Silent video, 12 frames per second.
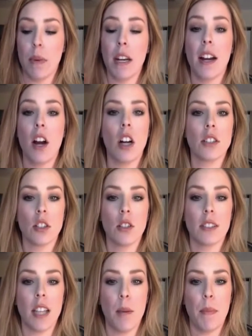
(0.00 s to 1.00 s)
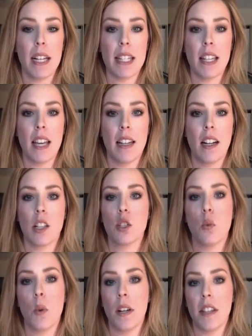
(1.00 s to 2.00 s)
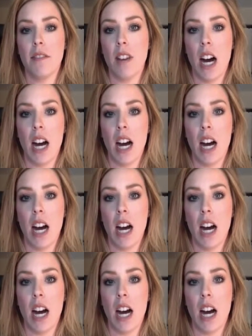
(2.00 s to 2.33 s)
And I also set my setting on 25